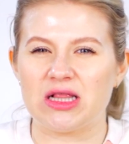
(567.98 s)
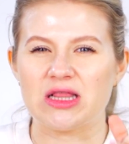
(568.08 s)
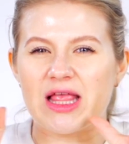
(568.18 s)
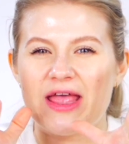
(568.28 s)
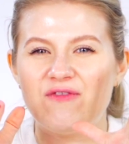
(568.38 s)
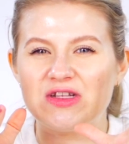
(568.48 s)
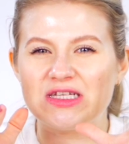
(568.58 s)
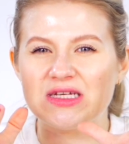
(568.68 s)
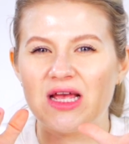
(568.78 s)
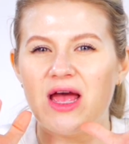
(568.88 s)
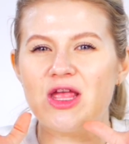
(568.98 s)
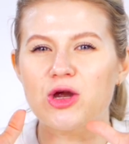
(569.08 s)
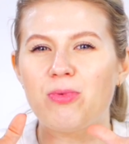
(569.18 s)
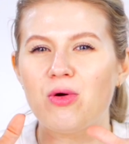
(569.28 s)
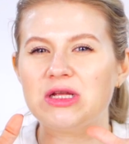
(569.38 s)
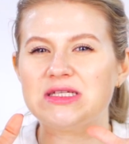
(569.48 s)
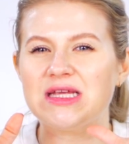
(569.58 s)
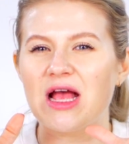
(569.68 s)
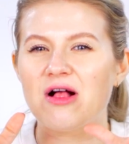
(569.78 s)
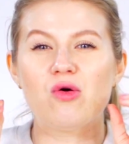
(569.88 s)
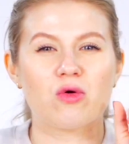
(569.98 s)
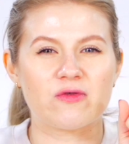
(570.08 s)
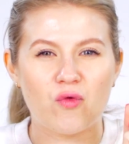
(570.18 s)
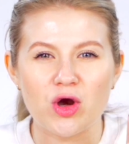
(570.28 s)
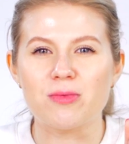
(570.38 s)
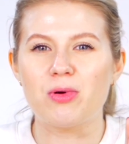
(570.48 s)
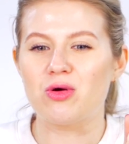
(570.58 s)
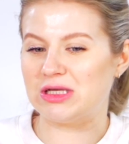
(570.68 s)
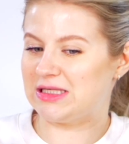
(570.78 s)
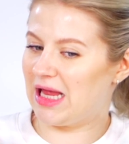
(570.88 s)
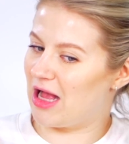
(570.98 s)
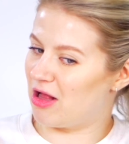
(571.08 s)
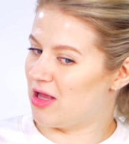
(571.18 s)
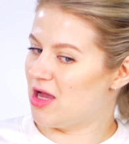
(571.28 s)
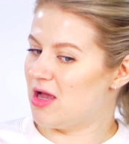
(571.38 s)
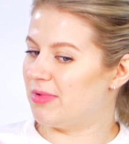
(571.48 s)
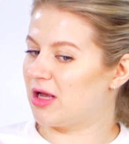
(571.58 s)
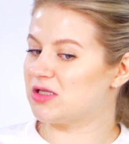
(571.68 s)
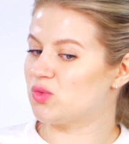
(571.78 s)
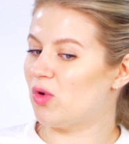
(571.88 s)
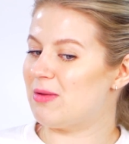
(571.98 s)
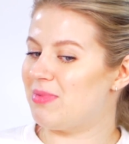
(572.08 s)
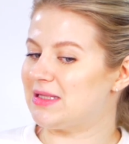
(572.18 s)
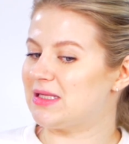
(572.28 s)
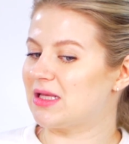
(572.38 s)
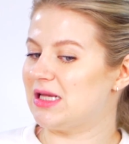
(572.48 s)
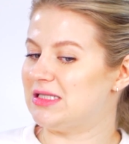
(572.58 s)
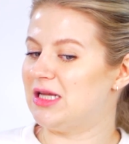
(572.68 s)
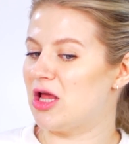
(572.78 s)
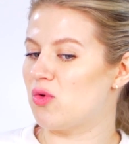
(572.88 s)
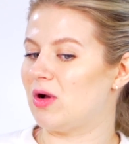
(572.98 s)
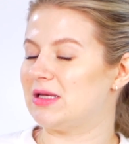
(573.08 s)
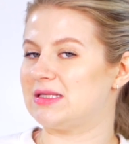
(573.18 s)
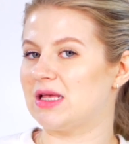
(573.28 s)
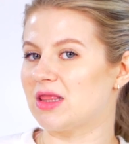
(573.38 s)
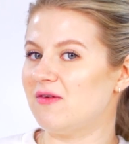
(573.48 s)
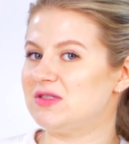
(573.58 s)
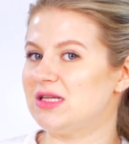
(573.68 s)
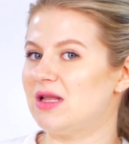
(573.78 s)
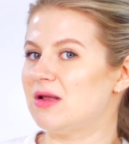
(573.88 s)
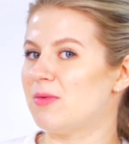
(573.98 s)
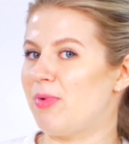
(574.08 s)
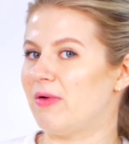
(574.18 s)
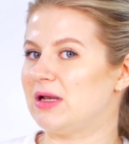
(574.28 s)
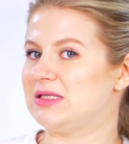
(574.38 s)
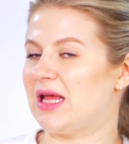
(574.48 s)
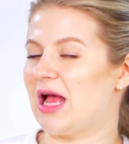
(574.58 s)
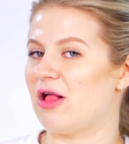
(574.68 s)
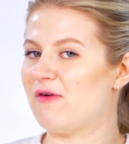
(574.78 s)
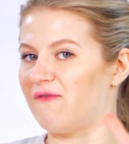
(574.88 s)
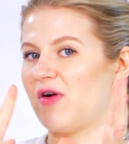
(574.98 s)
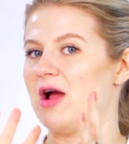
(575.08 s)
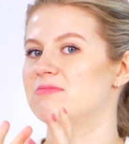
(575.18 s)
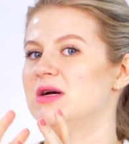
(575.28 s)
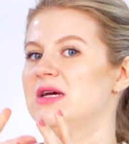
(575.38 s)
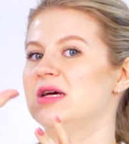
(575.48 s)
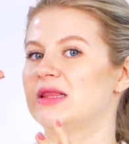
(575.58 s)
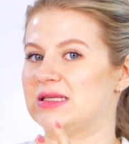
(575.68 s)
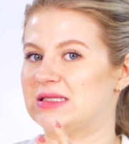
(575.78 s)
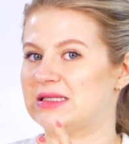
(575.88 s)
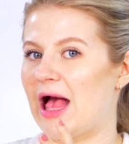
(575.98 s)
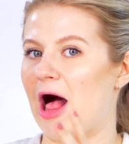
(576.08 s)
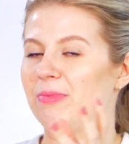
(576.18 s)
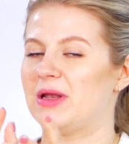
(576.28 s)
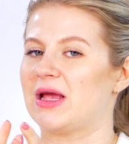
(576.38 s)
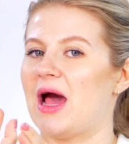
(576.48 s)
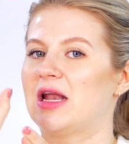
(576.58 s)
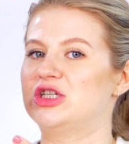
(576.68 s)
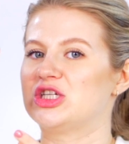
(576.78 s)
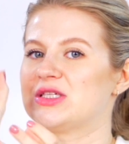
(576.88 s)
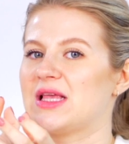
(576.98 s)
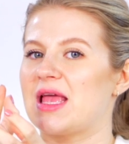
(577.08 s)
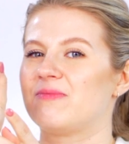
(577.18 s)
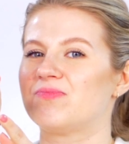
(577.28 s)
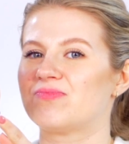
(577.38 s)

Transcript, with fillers: a lift at your ponytail or for your ponytail, because what it basically did was it lifted the ponytail from the scalp and it kind of just like,